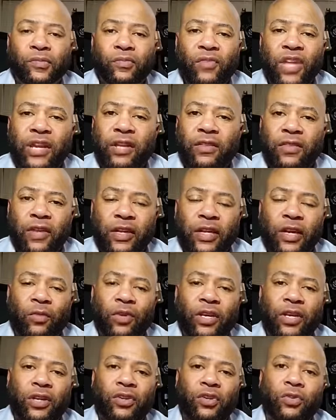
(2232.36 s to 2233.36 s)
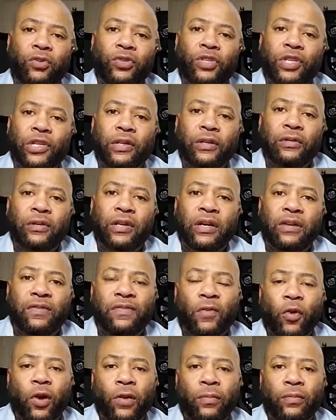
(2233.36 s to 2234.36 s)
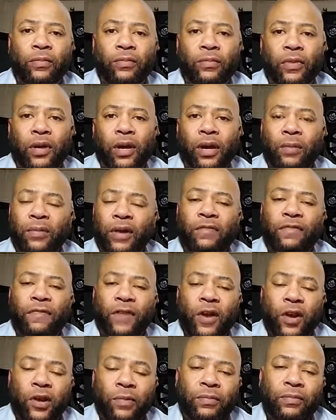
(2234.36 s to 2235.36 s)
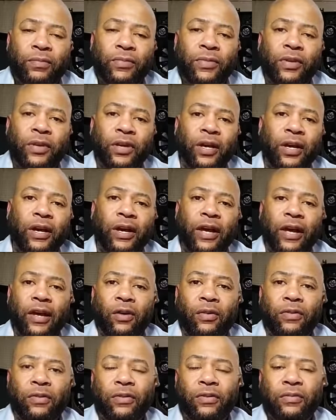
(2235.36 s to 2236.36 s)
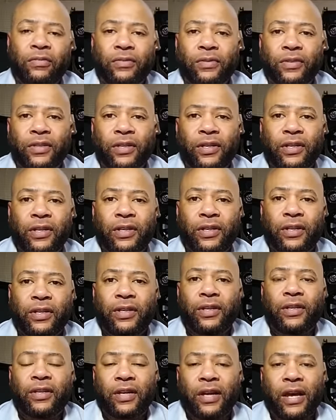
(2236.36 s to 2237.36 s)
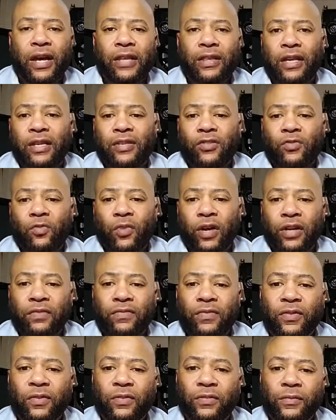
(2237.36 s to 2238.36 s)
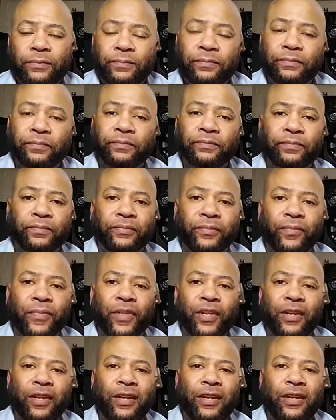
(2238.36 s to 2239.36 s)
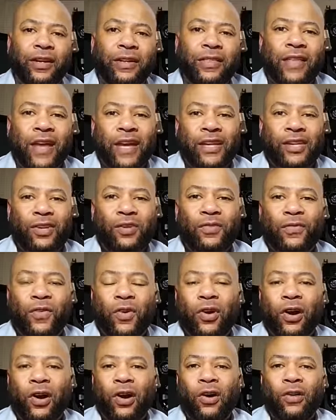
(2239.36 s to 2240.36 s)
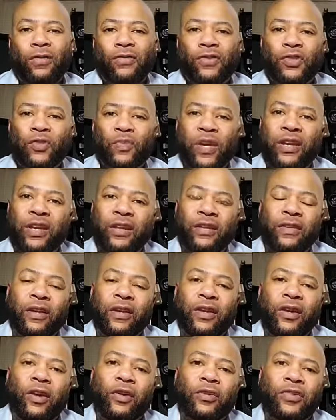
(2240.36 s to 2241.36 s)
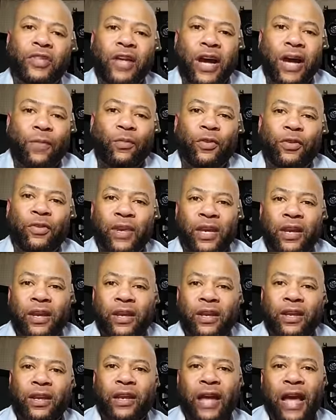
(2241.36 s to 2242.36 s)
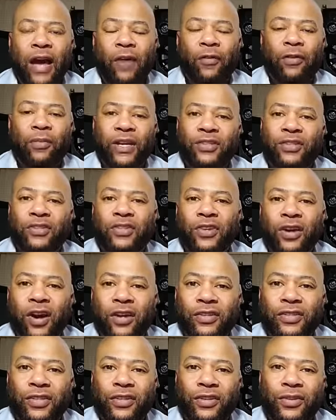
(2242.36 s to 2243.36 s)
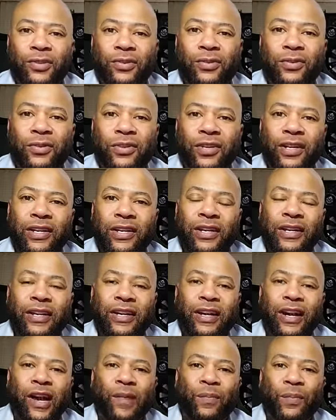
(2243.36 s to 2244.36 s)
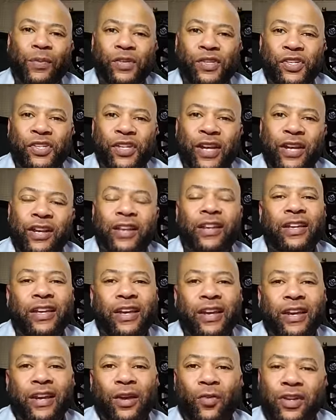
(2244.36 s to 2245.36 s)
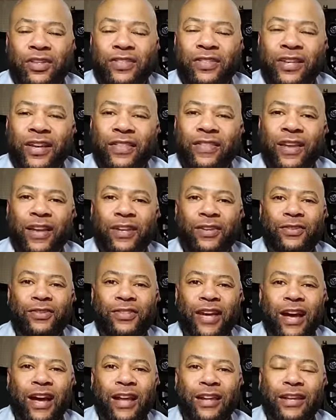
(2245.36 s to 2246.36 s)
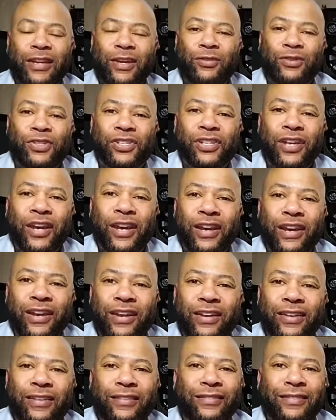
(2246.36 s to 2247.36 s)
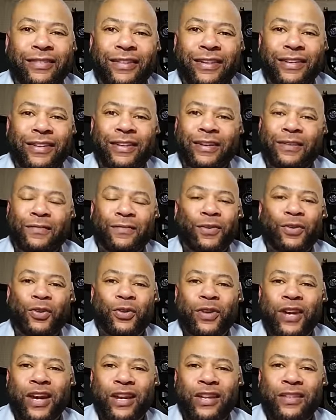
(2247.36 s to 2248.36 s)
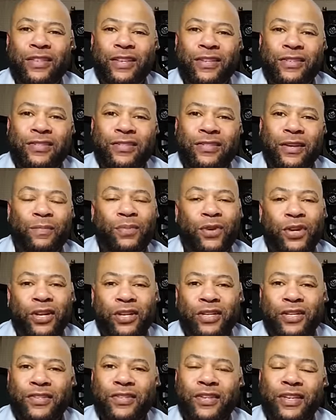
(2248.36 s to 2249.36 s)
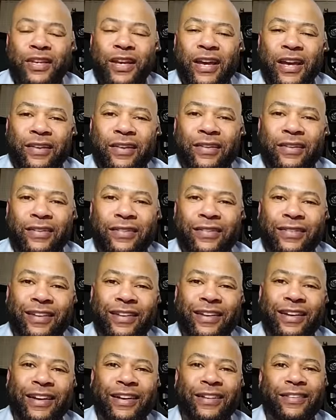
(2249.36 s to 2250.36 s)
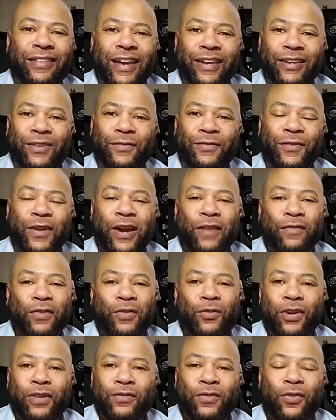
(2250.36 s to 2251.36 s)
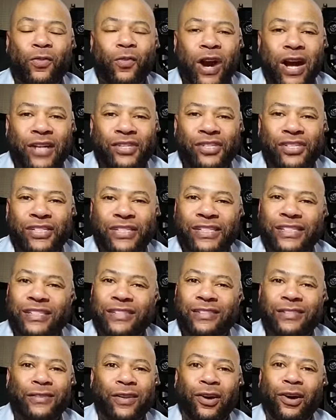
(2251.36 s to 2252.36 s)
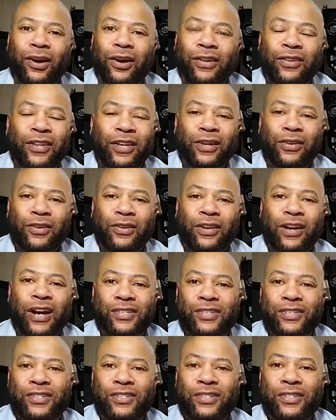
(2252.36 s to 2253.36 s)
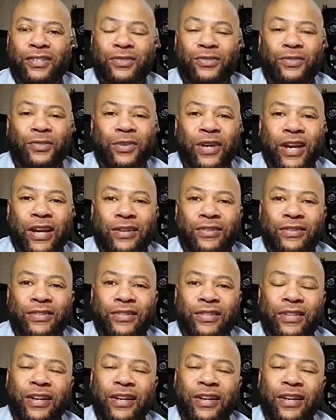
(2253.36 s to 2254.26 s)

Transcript: anything that we can do to affirm uh, affirm uh, health i think is wonderful thank you for all spending your time with me and allowing me to talk to you i appreciate it again i want to say thank you to Allie O'Shea and for creating this and putting this together and thank you for everyone for watching and uh, the other consciousness creators.